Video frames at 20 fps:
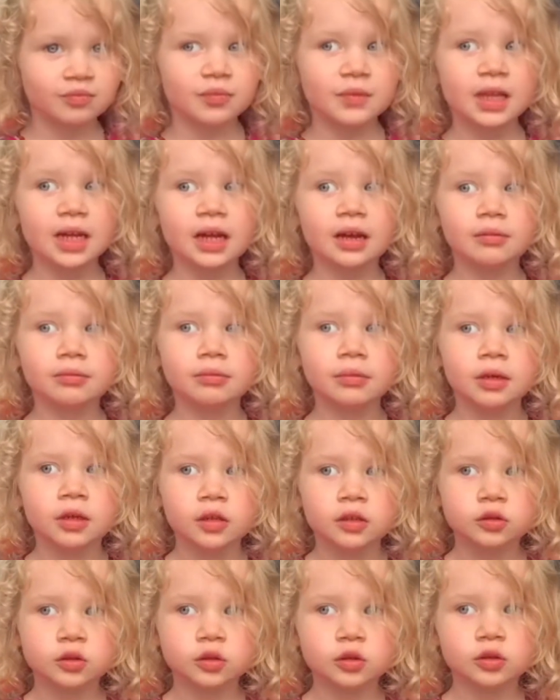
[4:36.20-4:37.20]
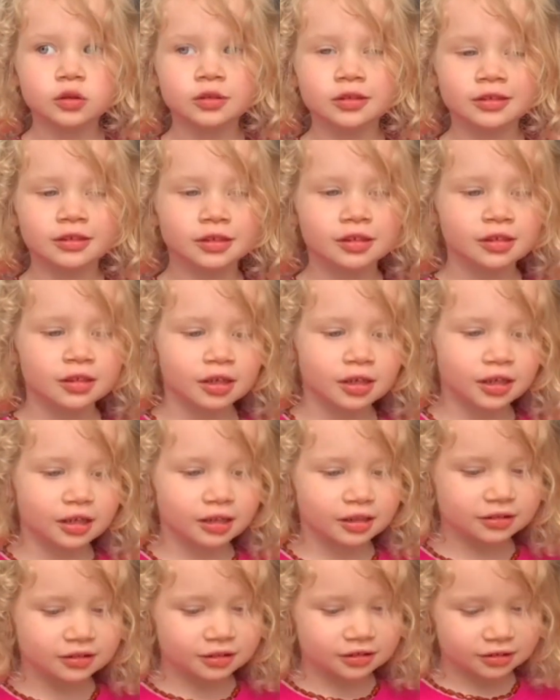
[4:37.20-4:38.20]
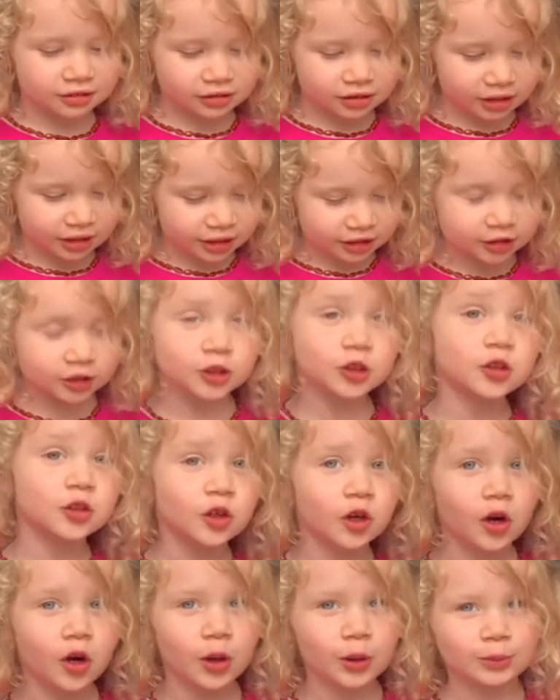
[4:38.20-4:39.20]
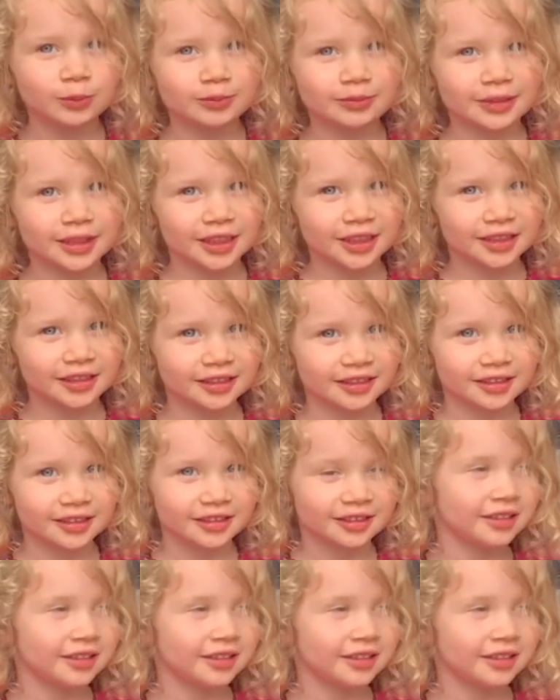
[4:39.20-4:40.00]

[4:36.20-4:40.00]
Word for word: Um, to a new home. Yeah.